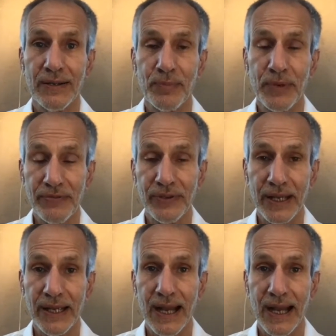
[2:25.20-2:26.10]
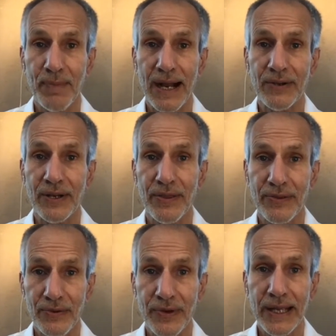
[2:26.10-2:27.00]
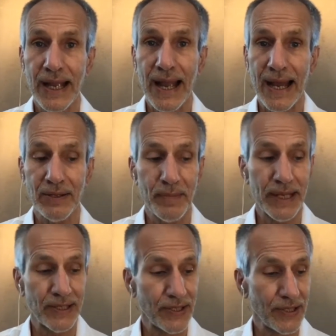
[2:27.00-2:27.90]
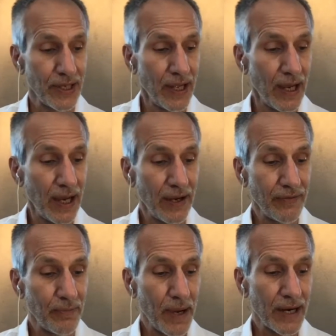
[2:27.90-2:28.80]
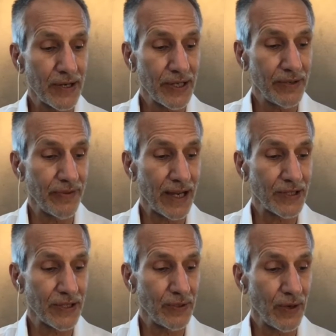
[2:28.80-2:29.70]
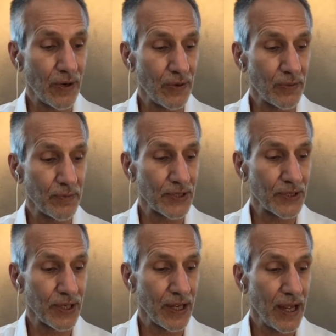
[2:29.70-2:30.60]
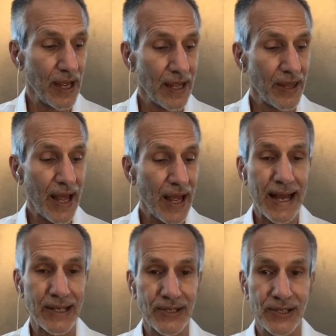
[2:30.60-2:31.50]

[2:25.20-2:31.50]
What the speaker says: briefly about 3 elements of Maharishi Vastu homes that